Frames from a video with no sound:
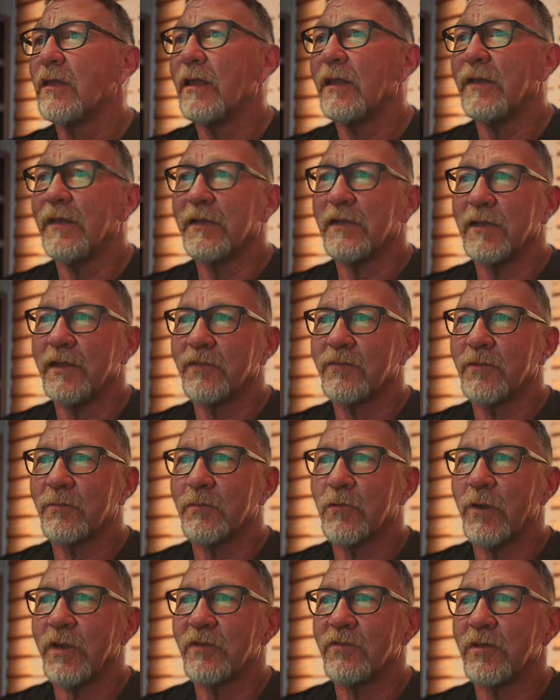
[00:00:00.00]
And then you get
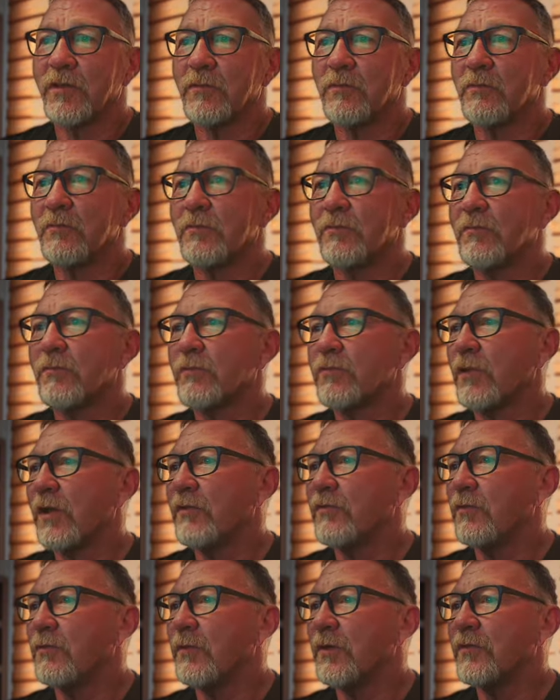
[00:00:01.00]
some crazy,
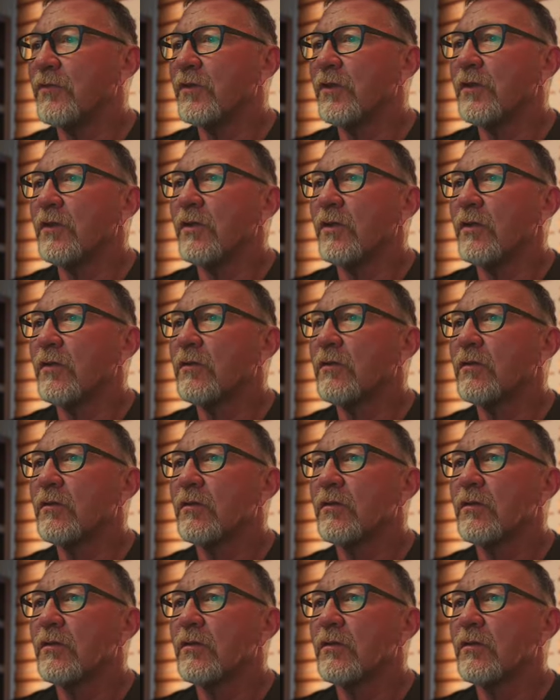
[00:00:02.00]
crazy ones here.